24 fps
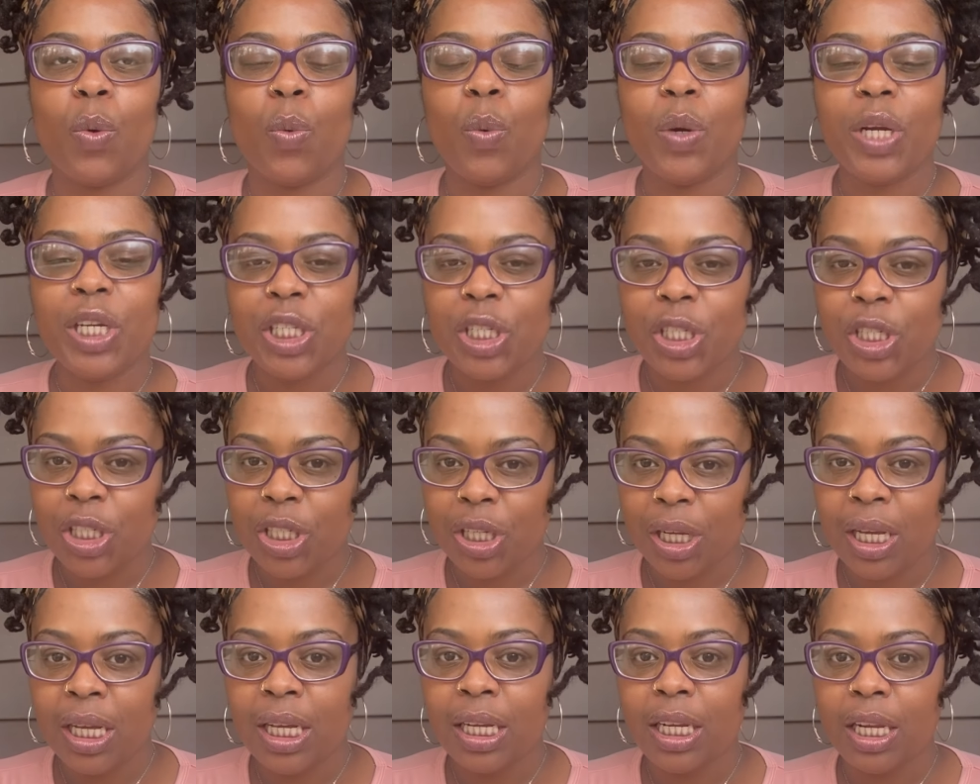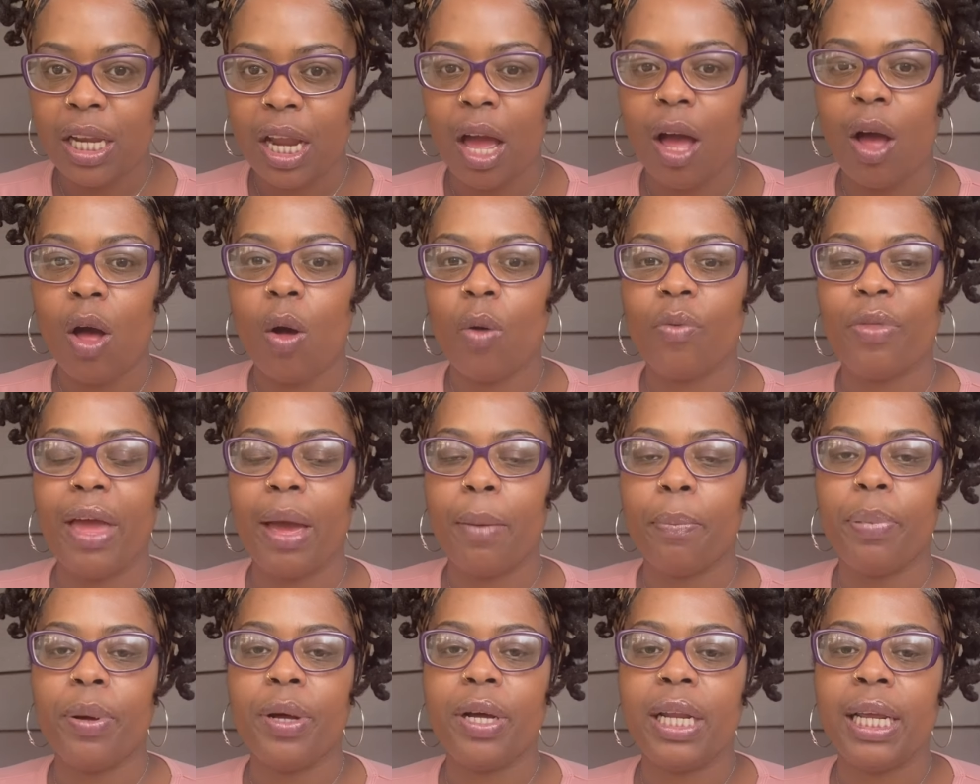we should know
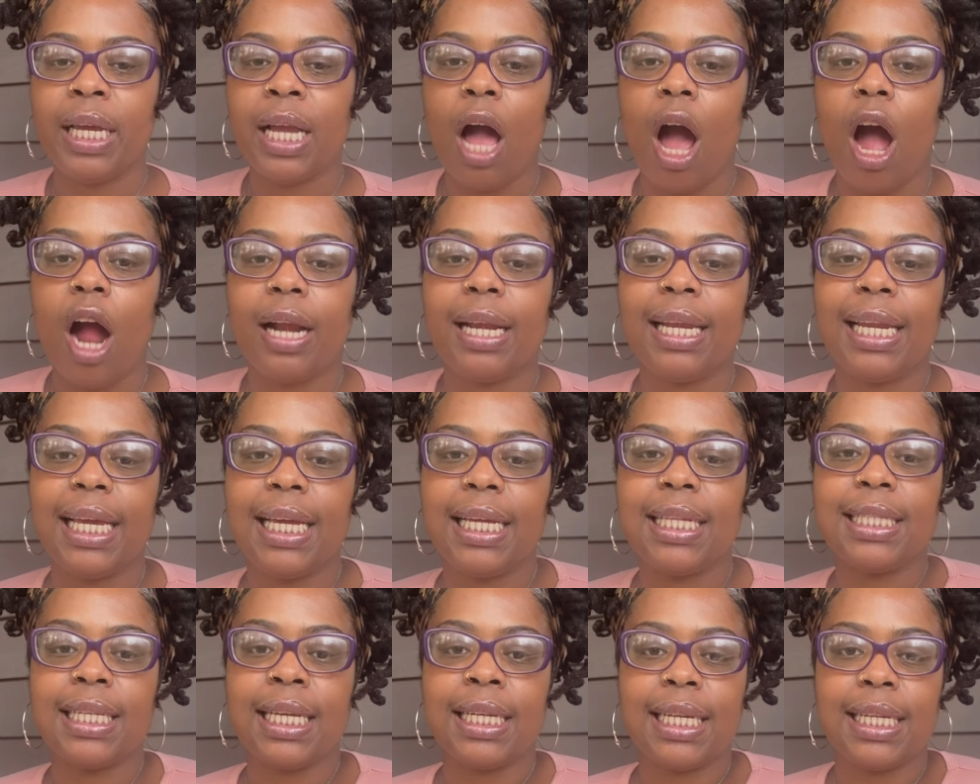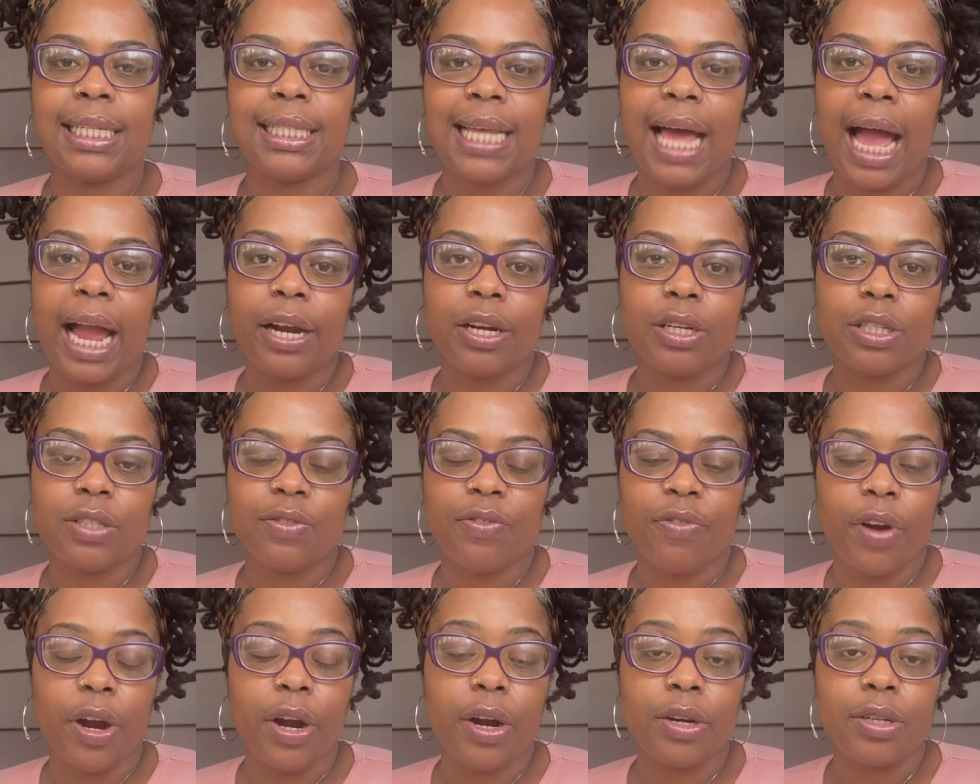that putting our needs and desires
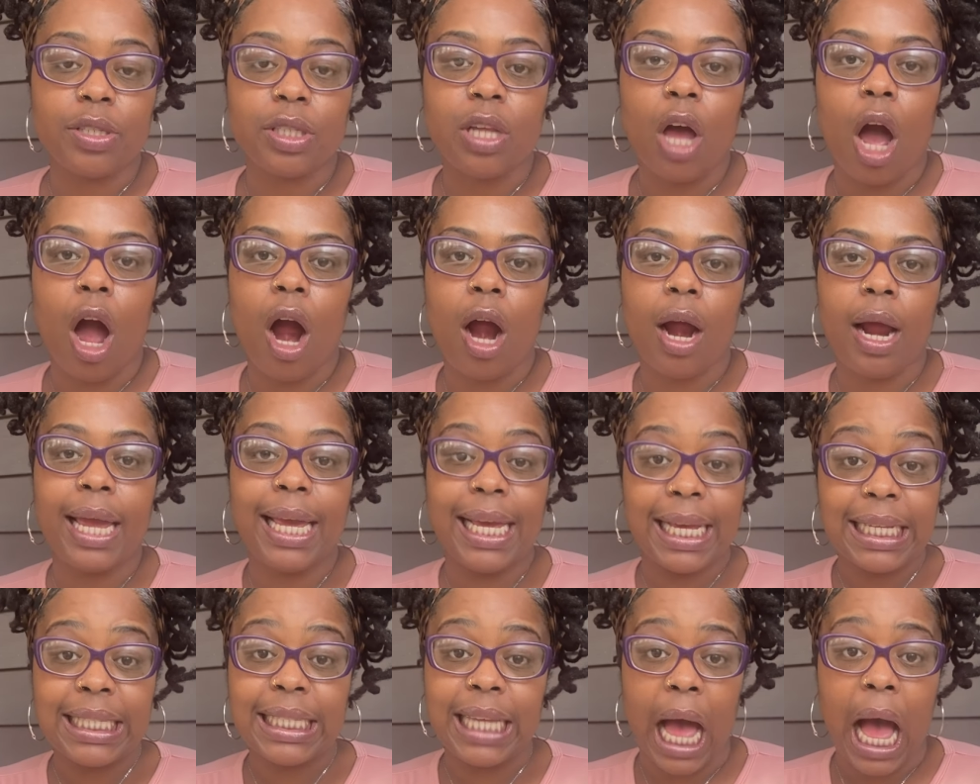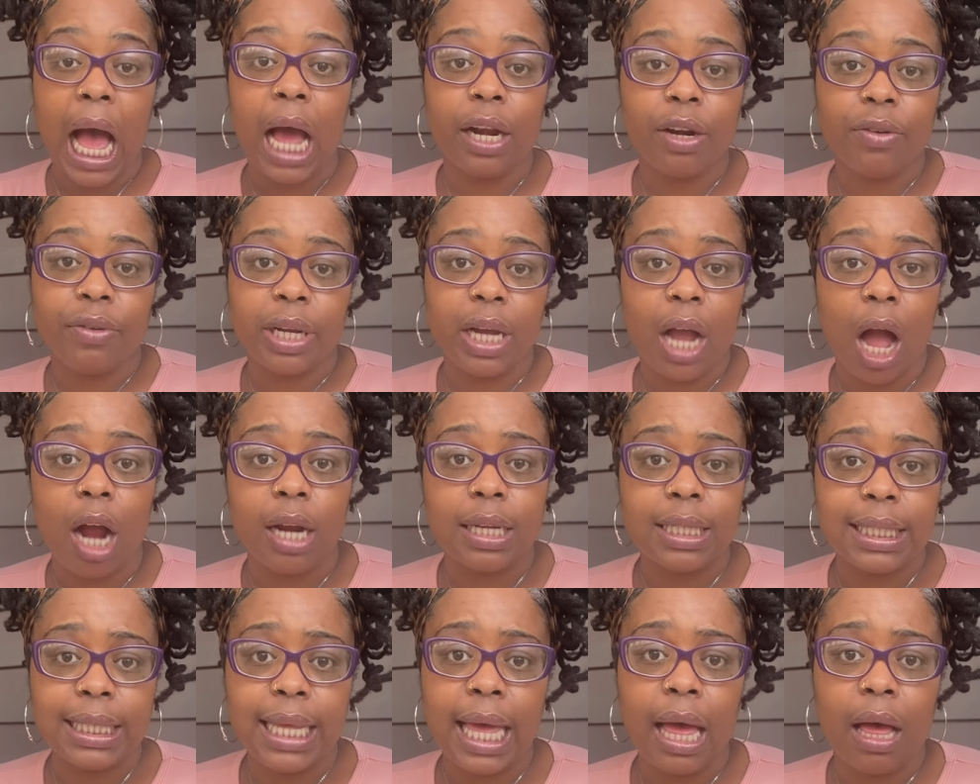first is honoring
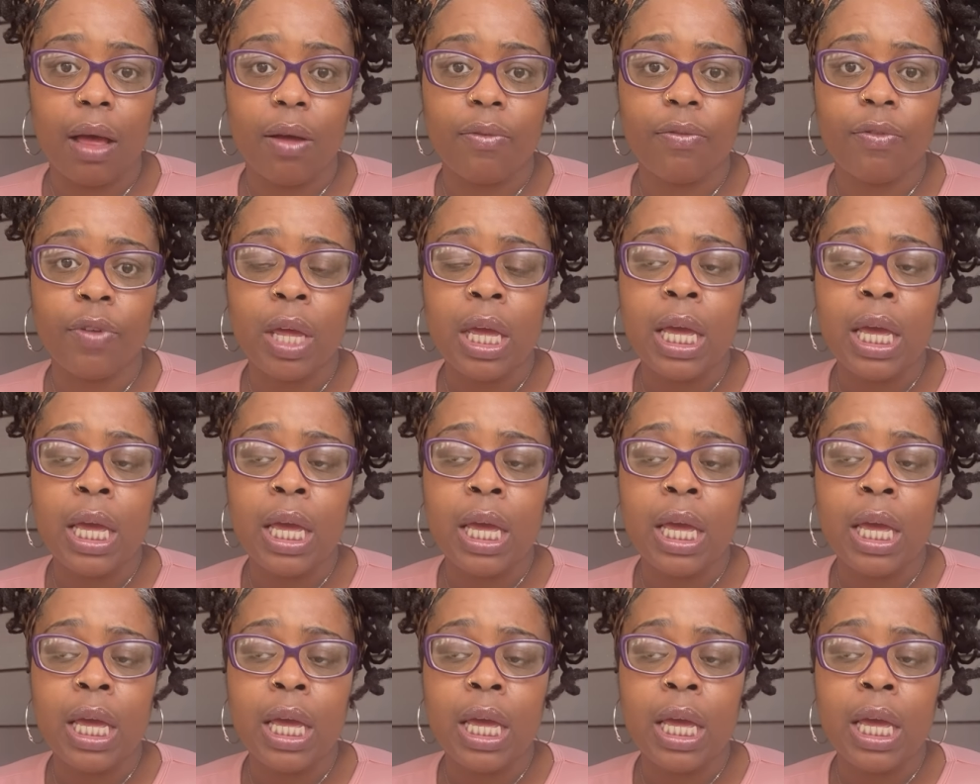ourselves.